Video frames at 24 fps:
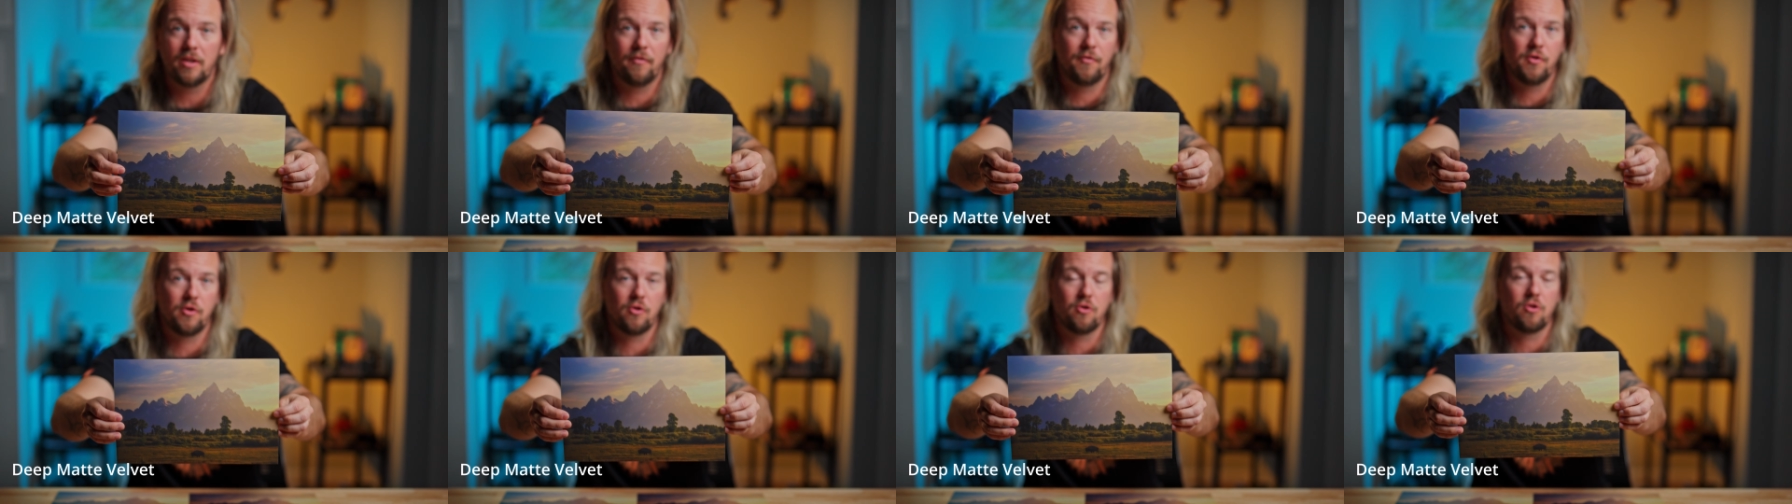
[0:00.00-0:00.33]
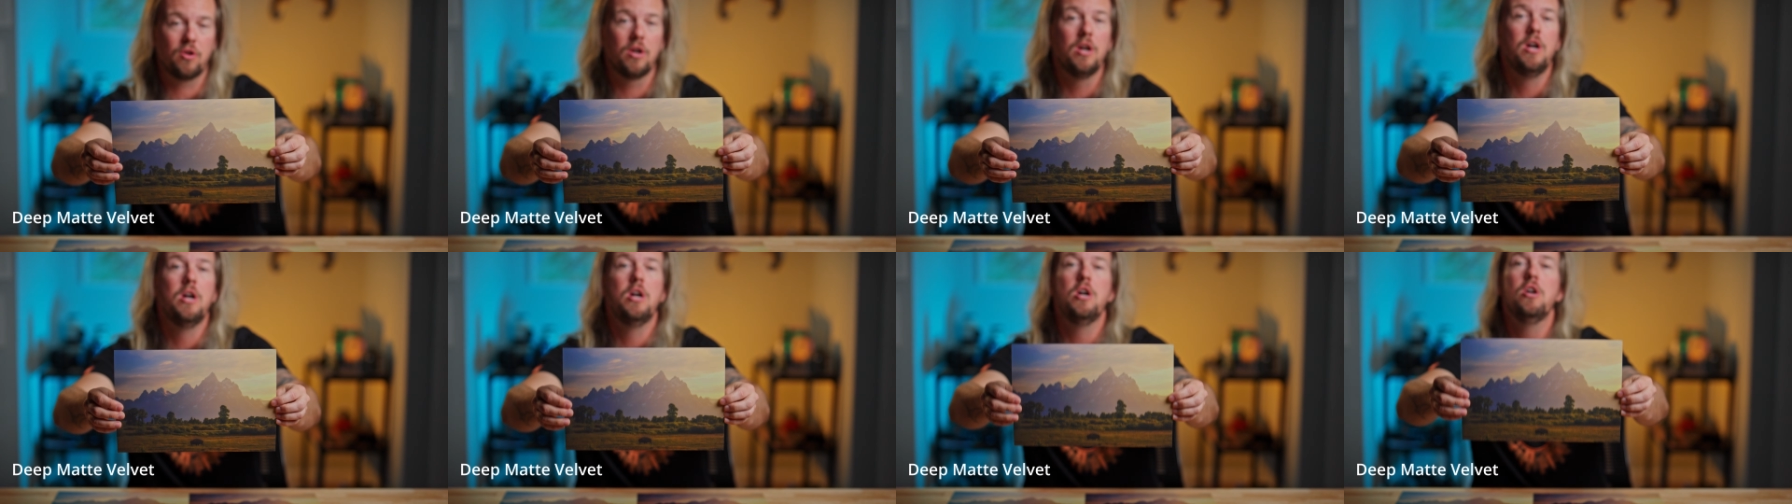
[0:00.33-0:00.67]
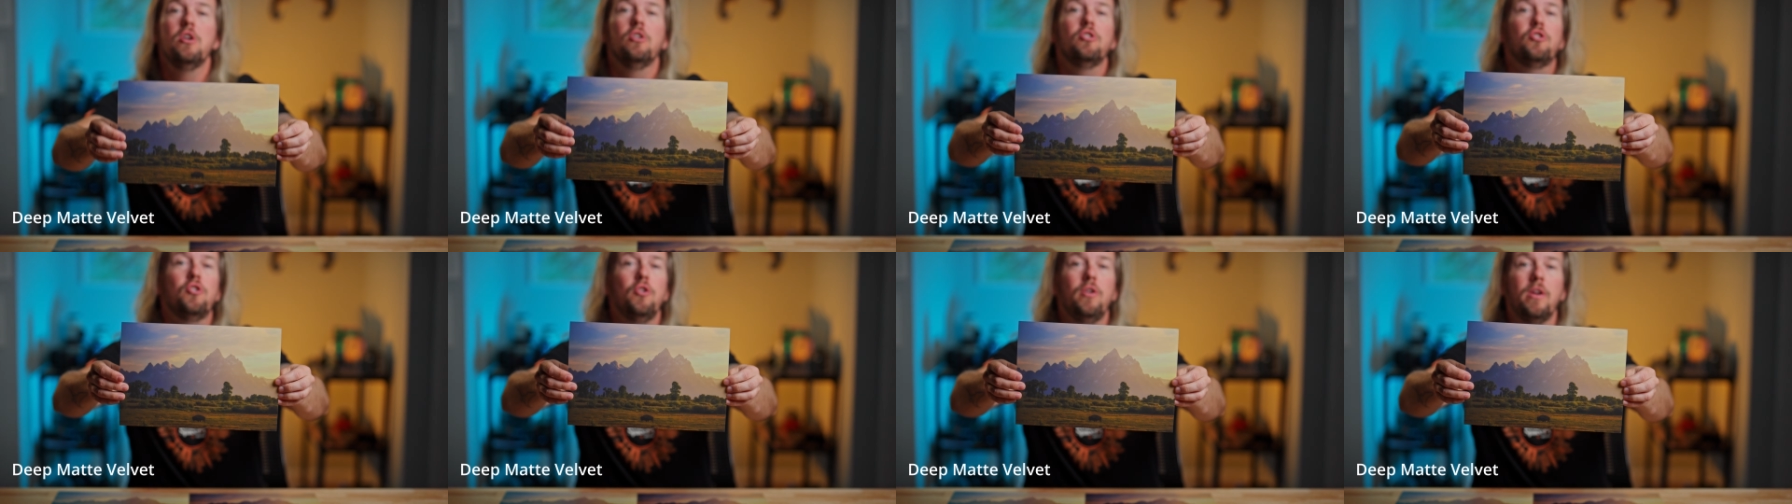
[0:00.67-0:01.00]
If you're
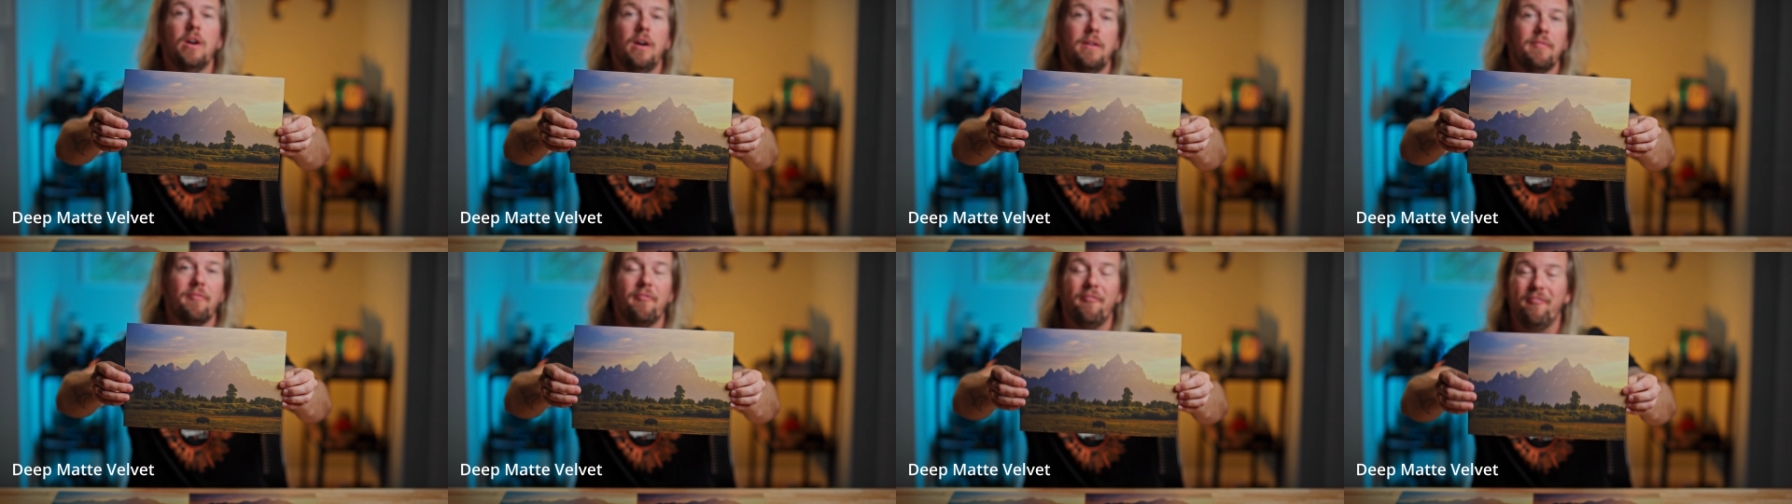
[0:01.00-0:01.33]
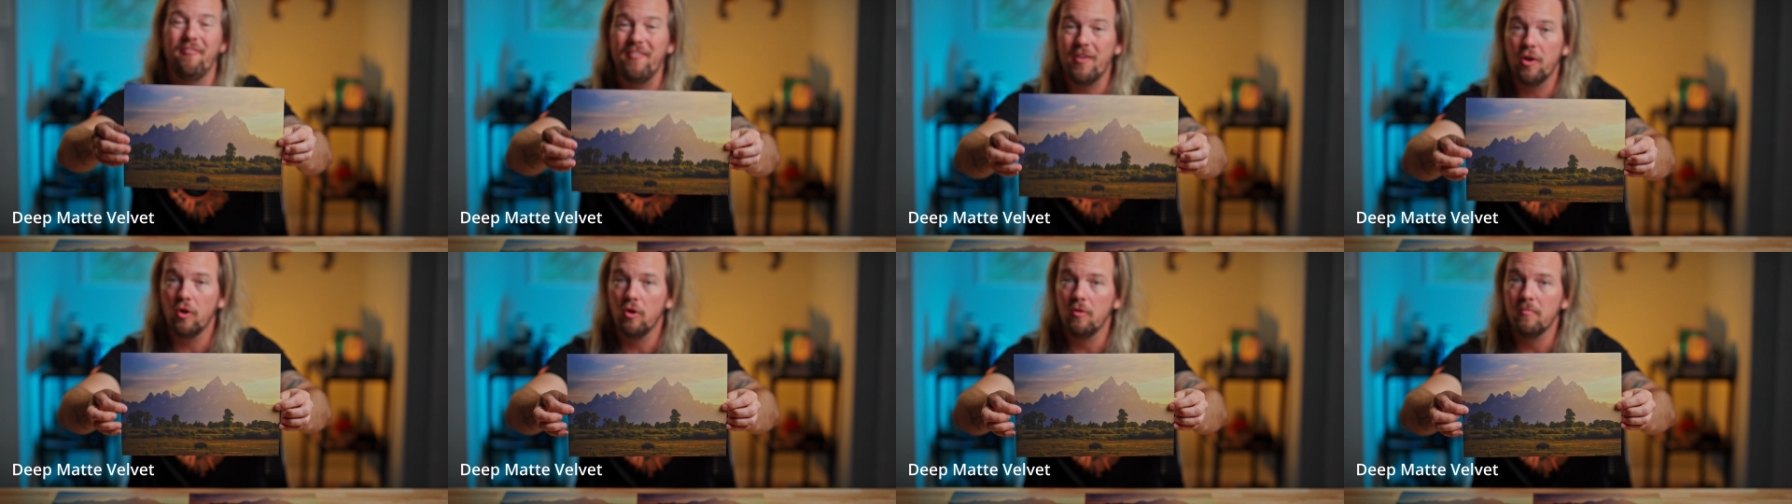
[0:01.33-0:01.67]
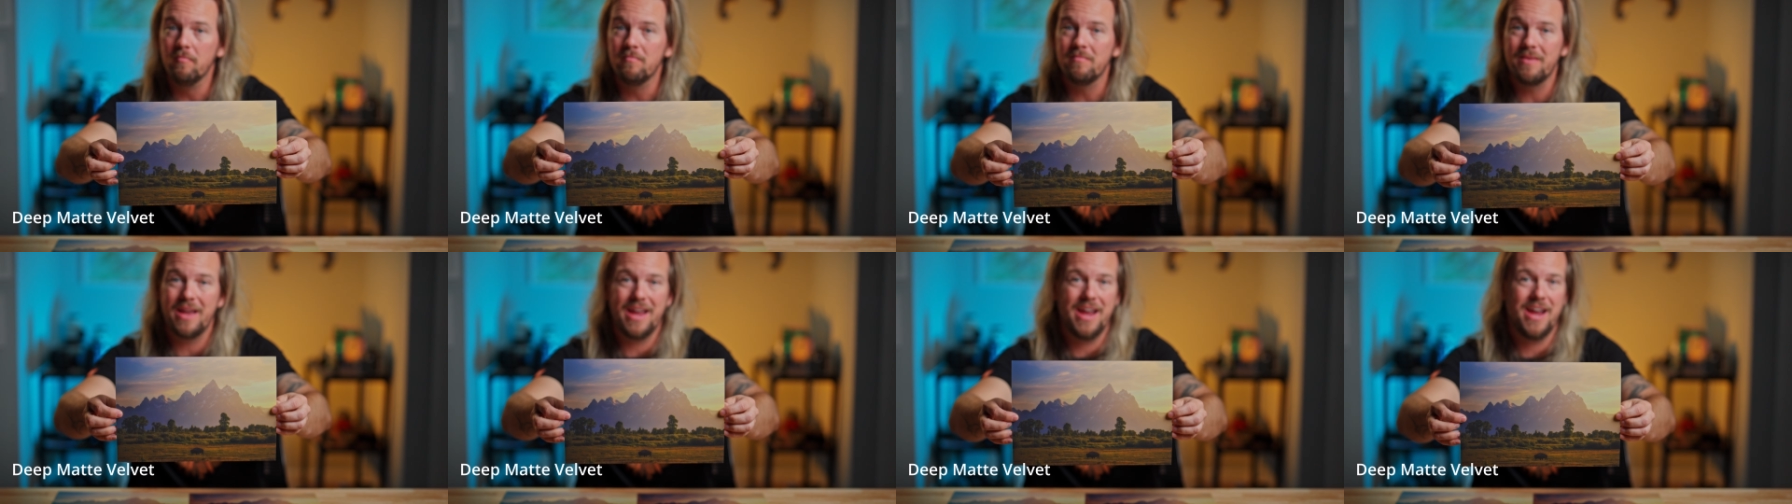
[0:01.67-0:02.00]
shooting on
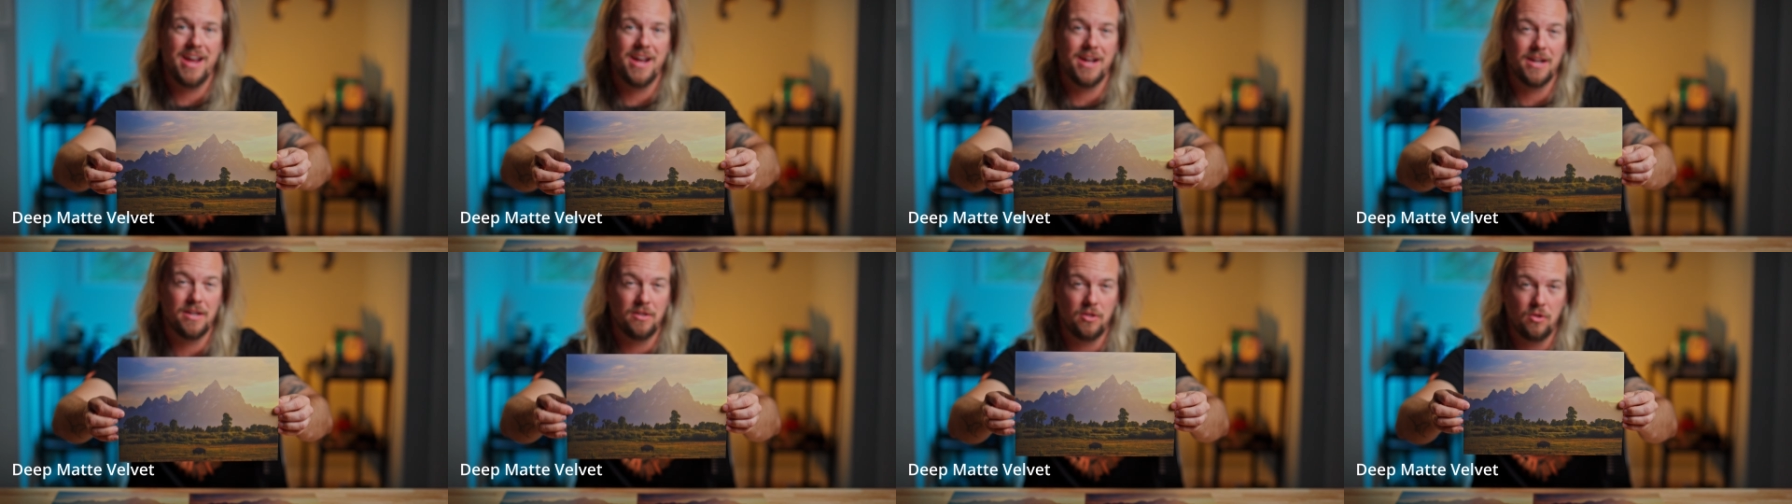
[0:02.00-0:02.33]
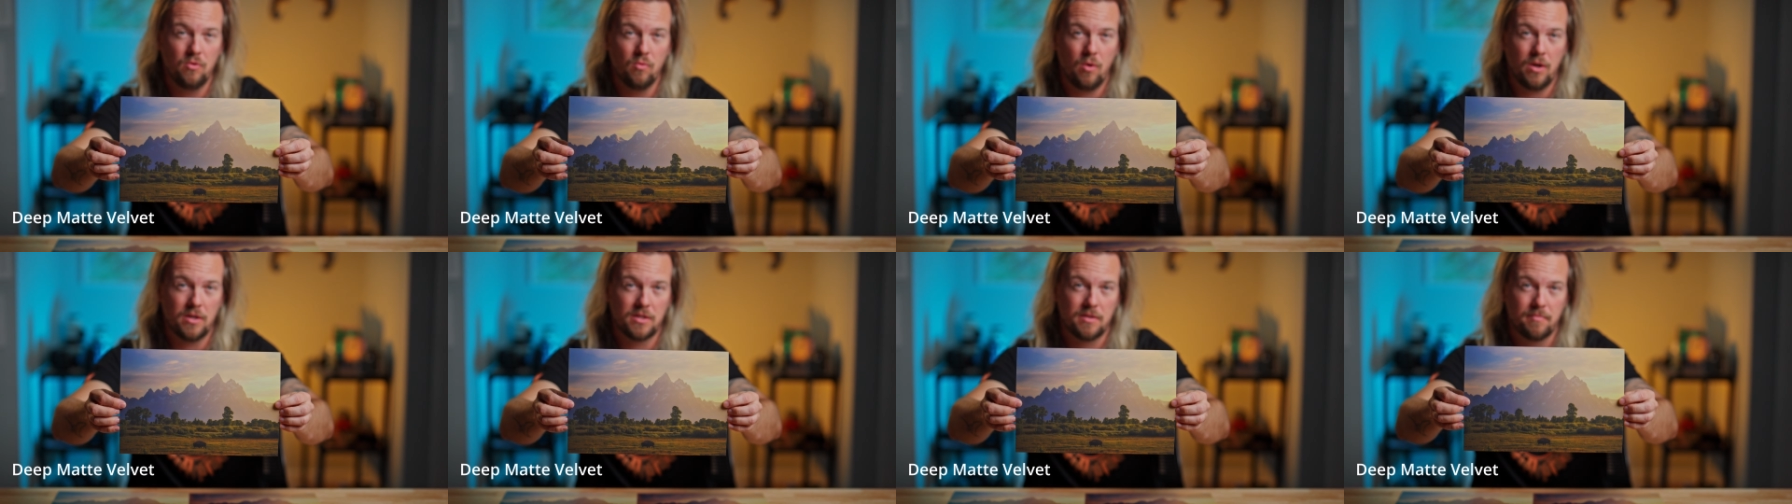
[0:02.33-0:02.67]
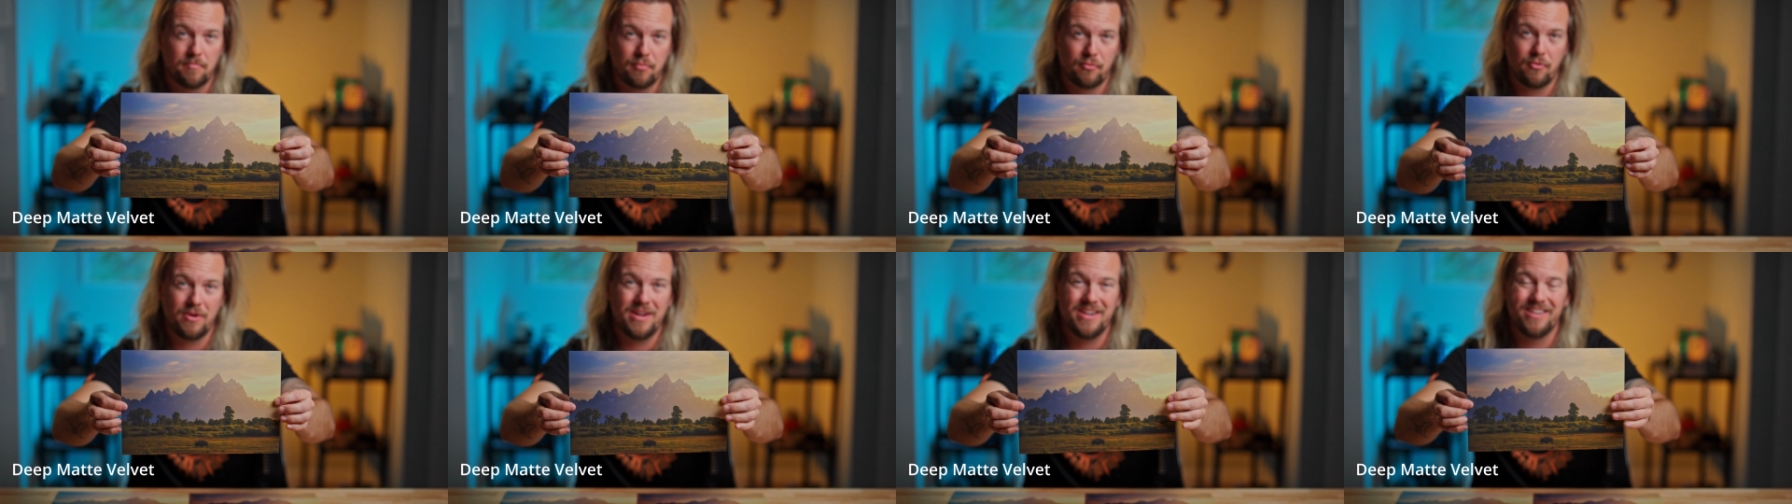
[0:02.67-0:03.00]
film and you want to
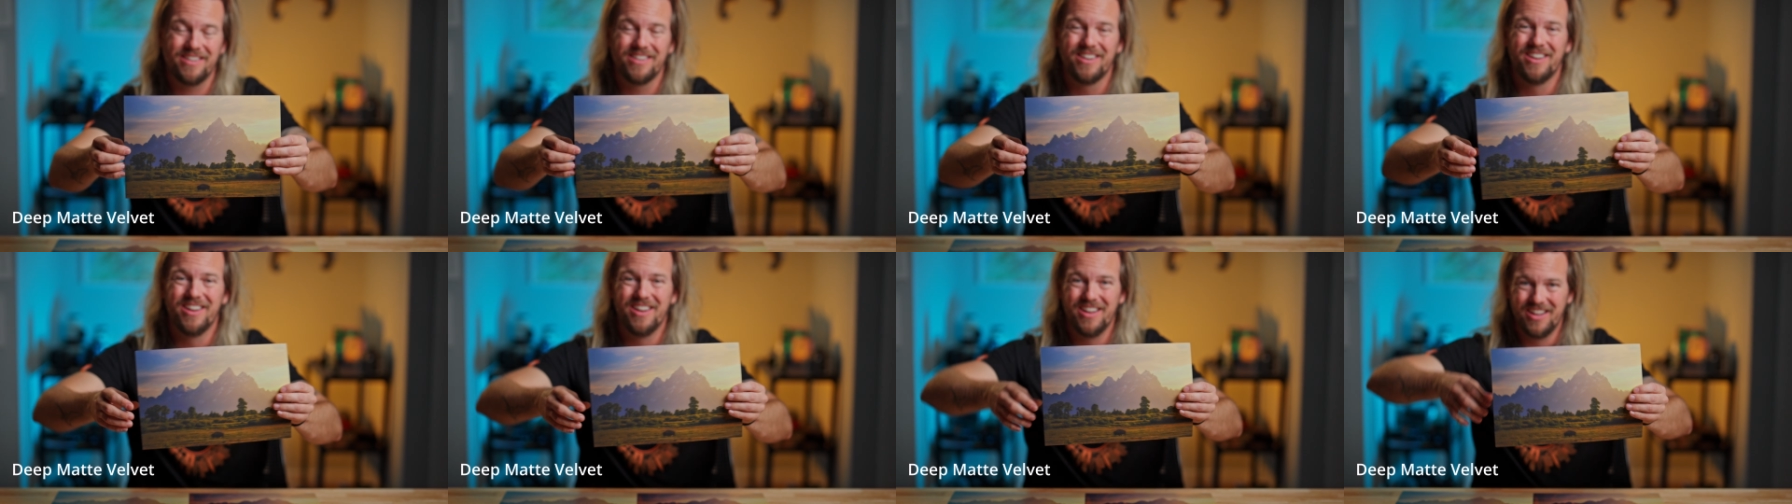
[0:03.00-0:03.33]
print,